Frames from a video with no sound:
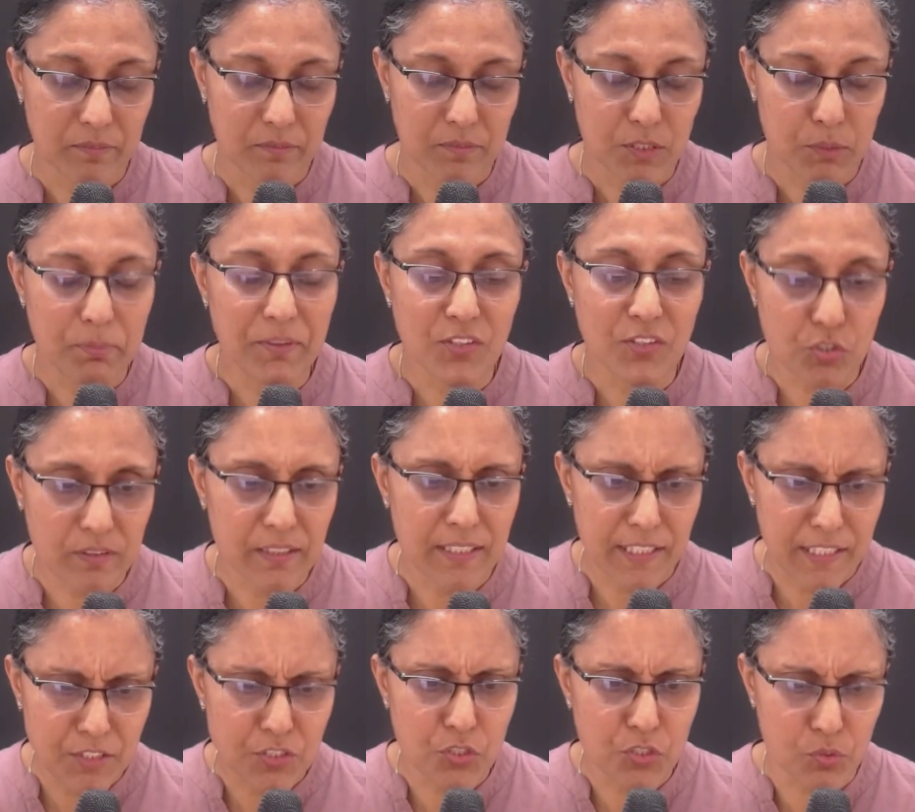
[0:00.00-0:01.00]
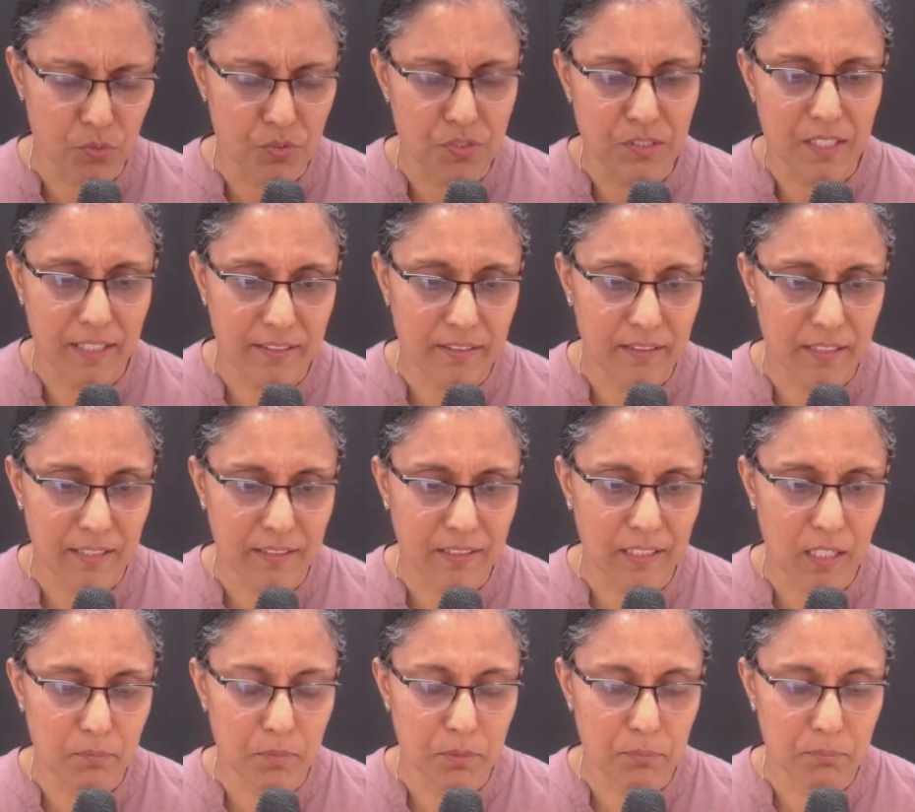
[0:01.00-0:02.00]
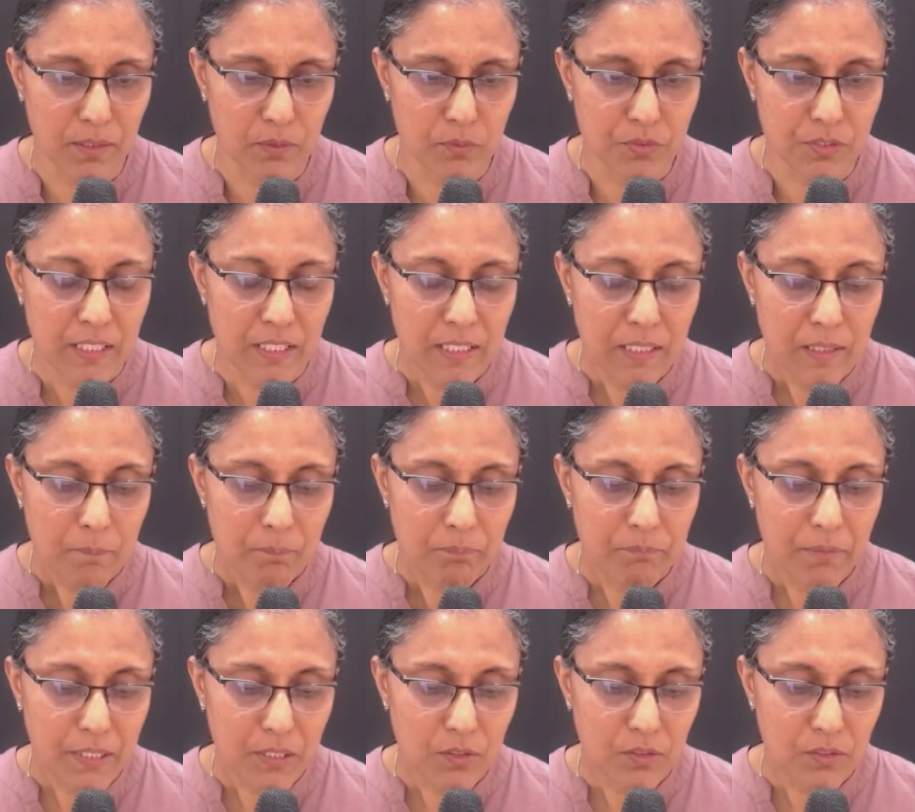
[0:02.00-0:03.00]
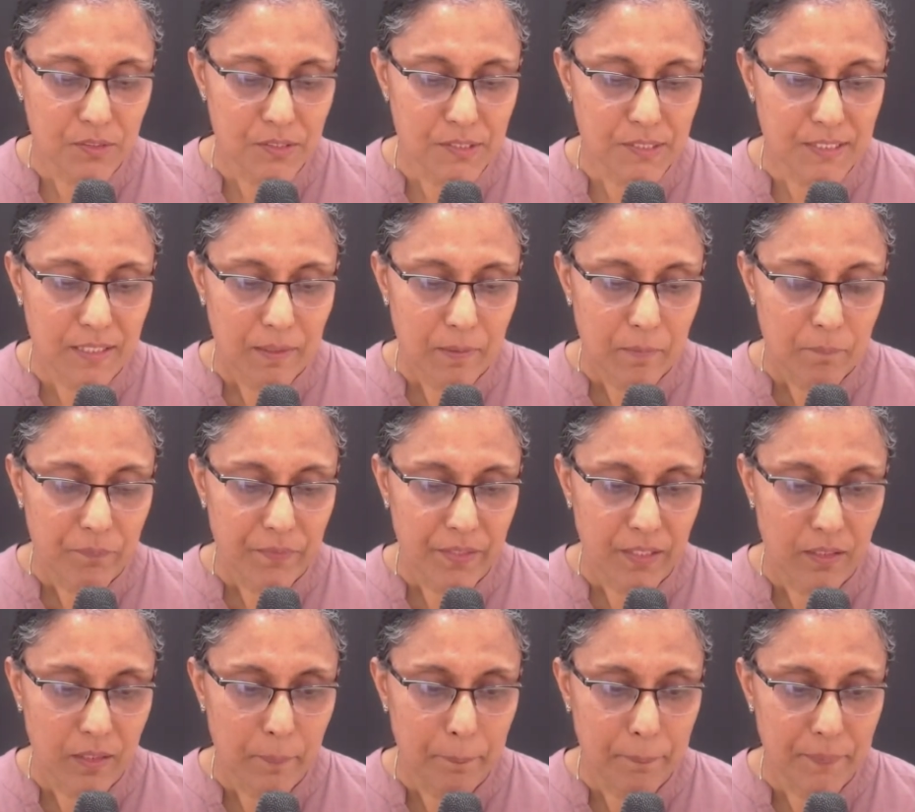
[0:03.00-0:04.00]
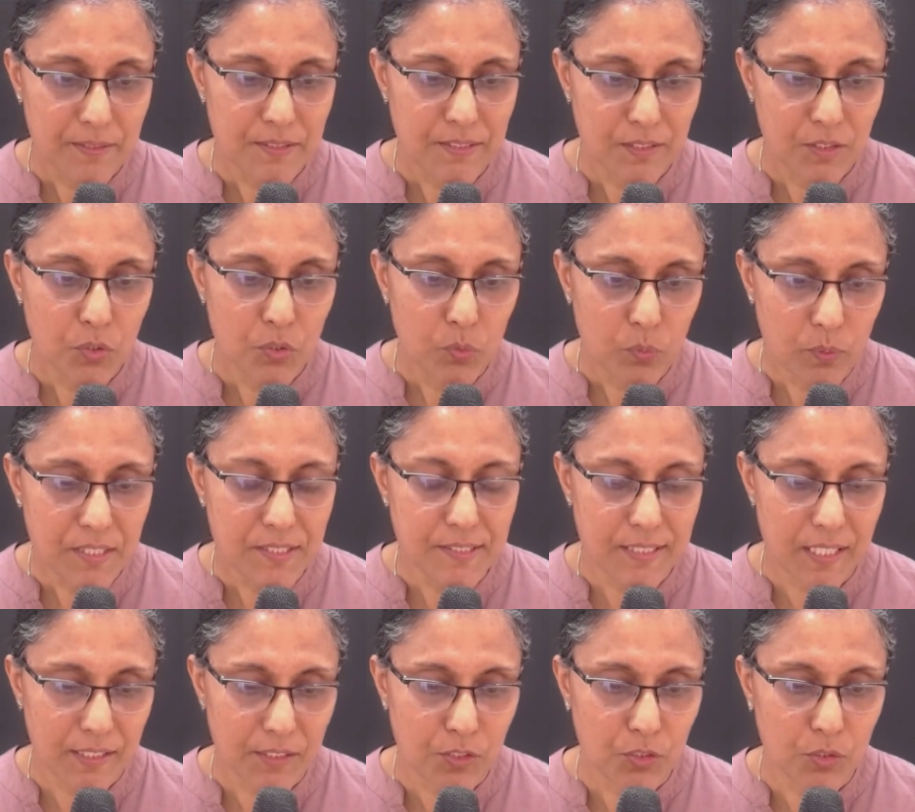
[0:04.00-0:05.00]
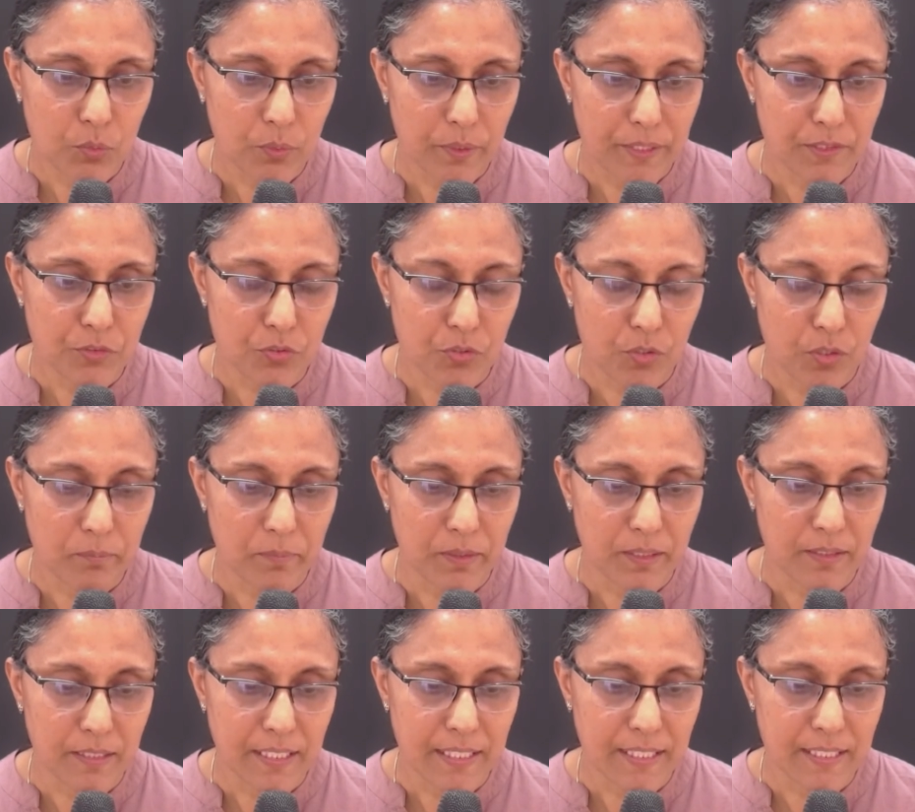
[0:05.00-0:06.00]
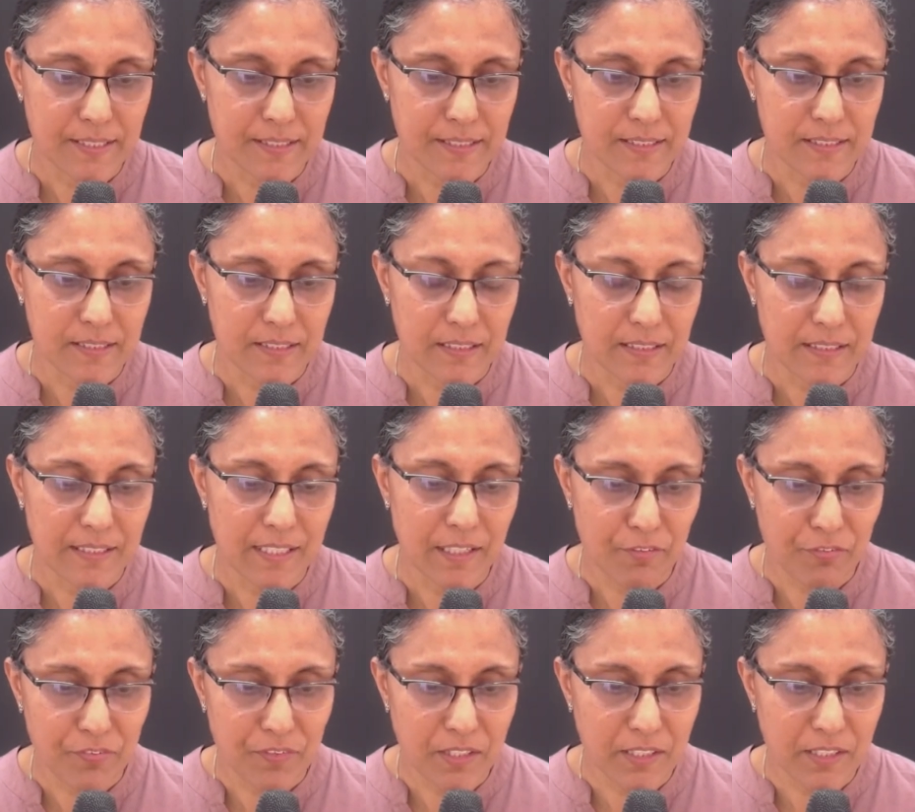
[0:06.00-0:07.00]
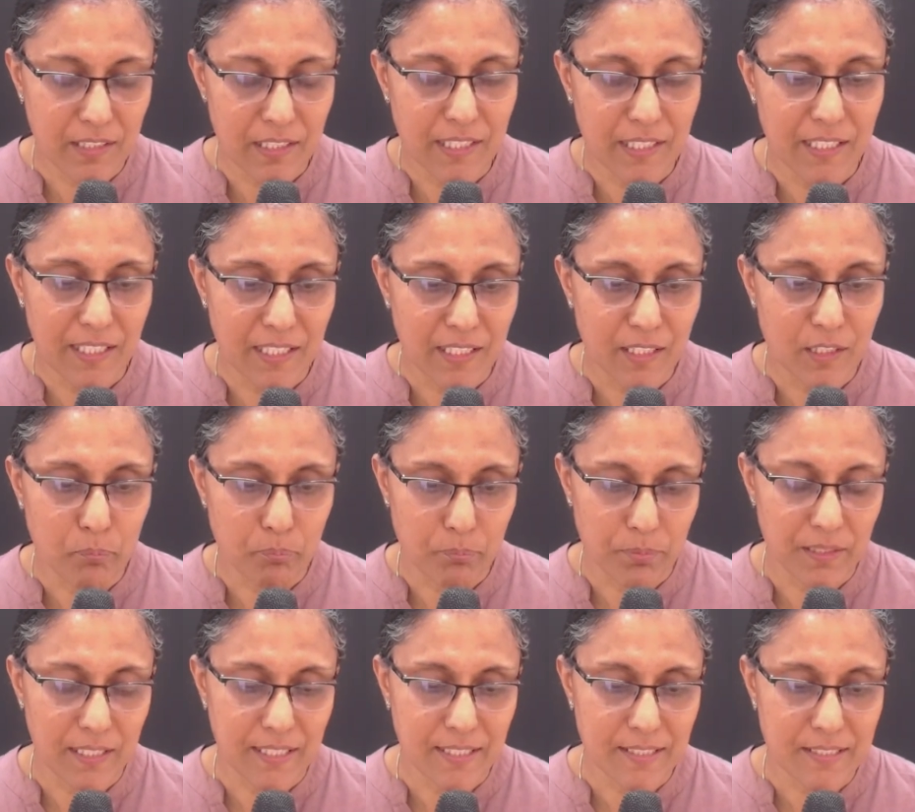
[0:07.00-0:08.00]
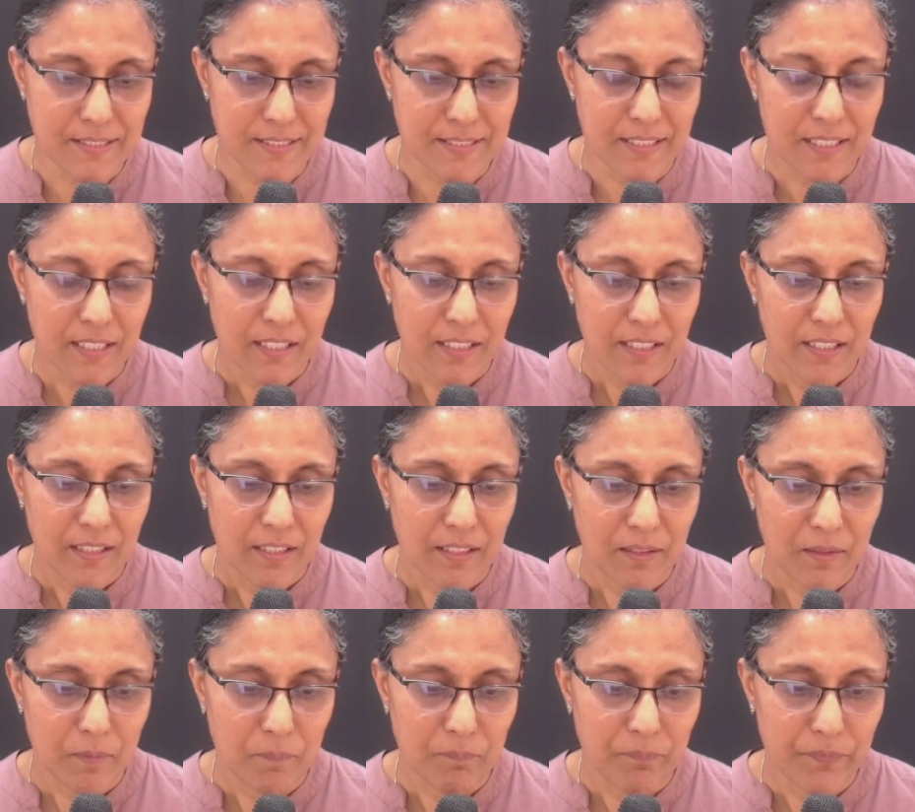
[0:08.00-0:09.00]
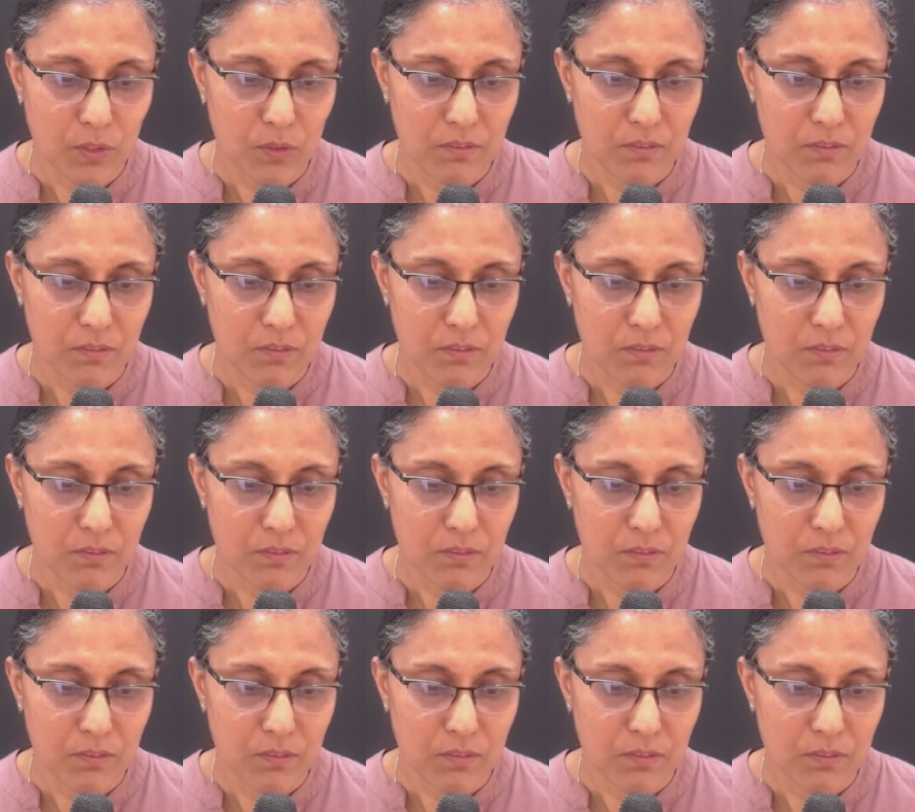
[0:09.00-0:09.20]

spiritual issues that that come about because uh, a person who is undergoing trauma is definitely in a place um,